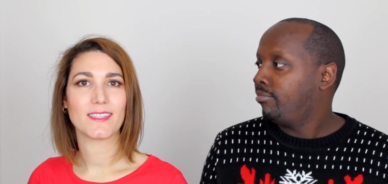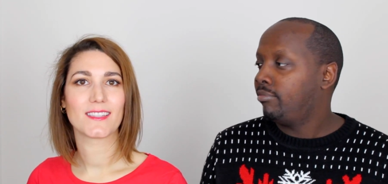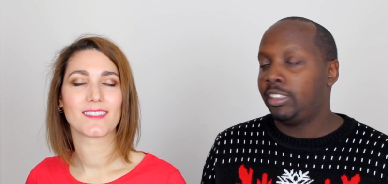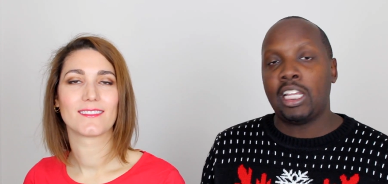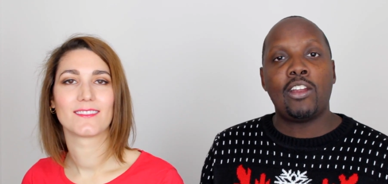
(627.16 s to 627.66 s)

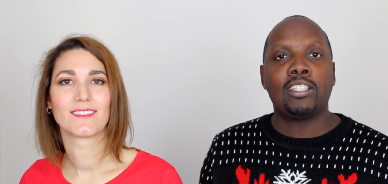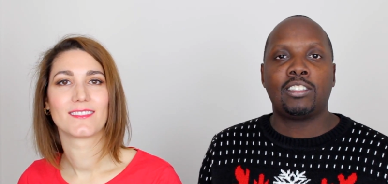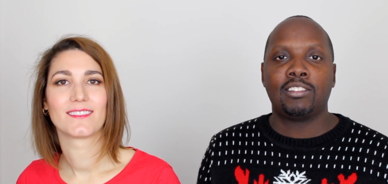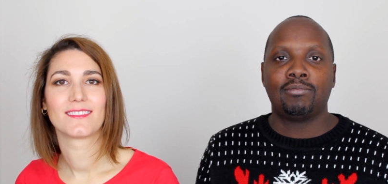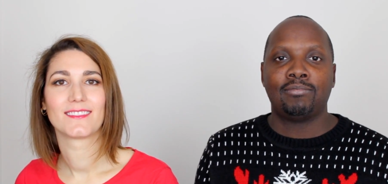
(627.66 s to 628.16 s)
Speaker 1: us. Share
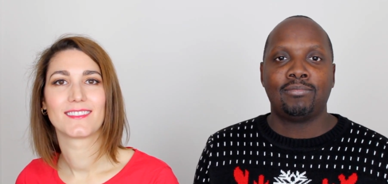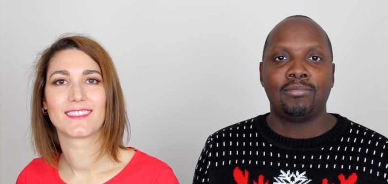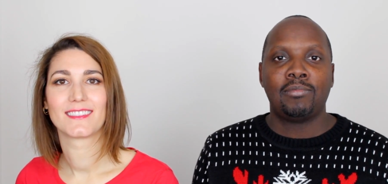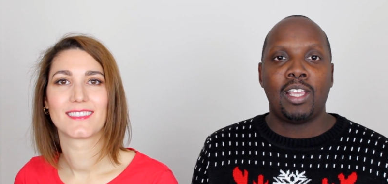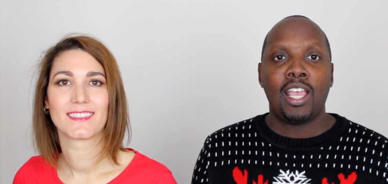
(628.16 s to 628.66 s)
it.
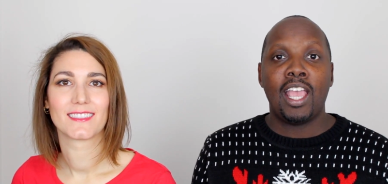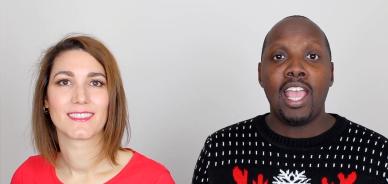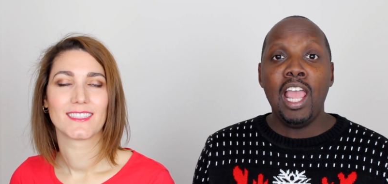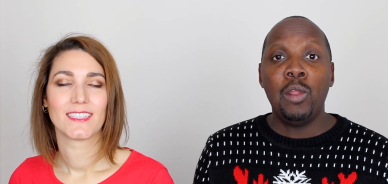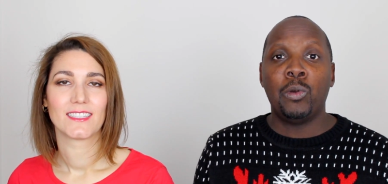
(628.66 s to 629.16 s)

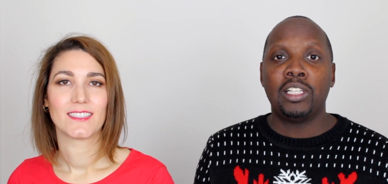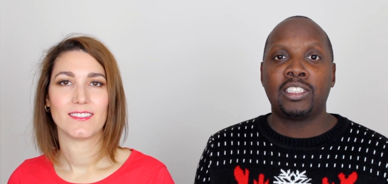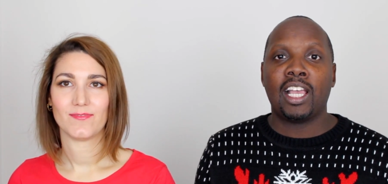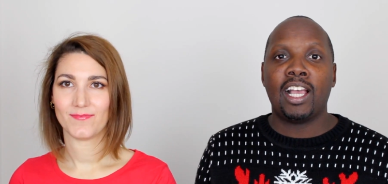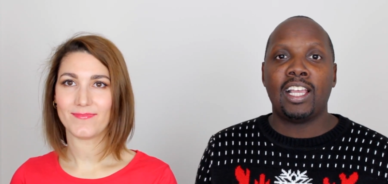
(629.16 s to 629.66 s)
Anyways,
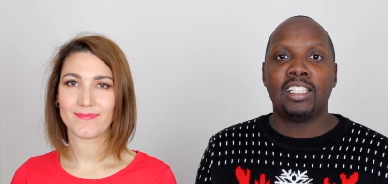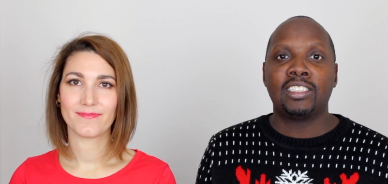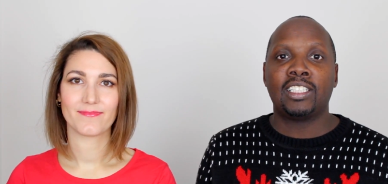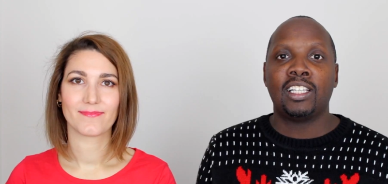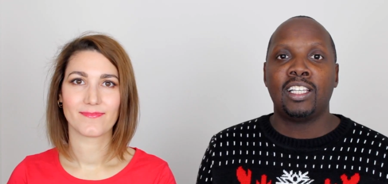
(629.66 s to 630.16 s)

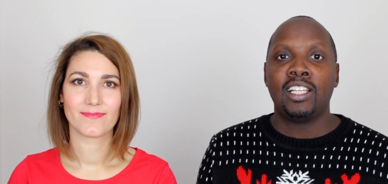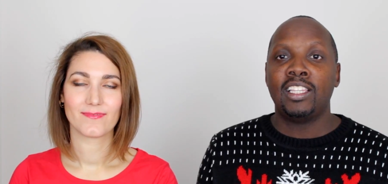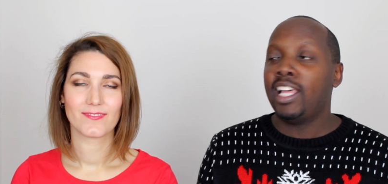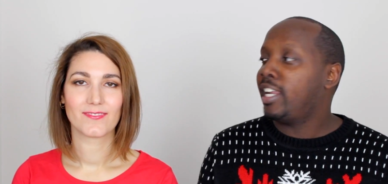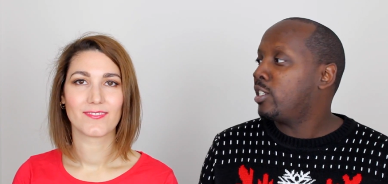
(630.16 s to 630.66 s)
guys.
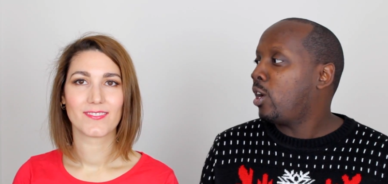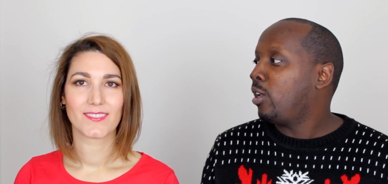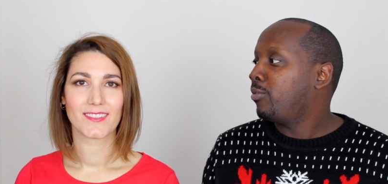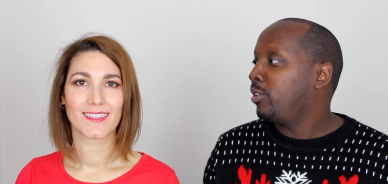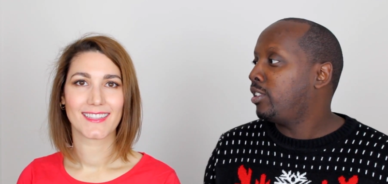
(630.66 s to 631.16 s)
That is
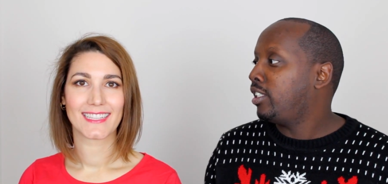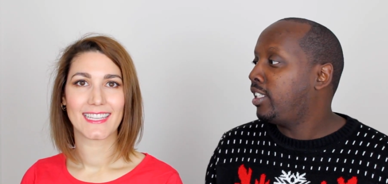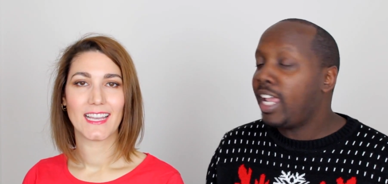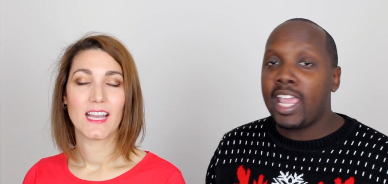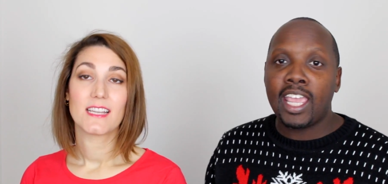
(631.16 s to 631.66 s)
all for
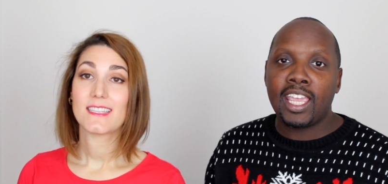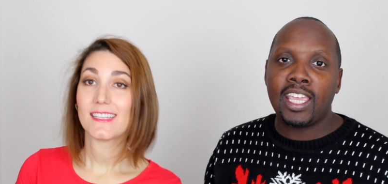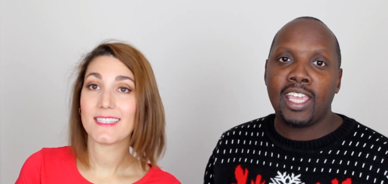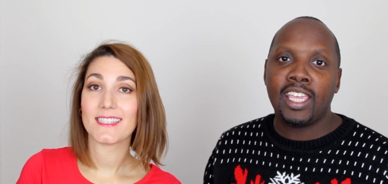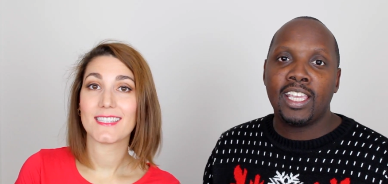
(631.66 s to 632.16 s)
today.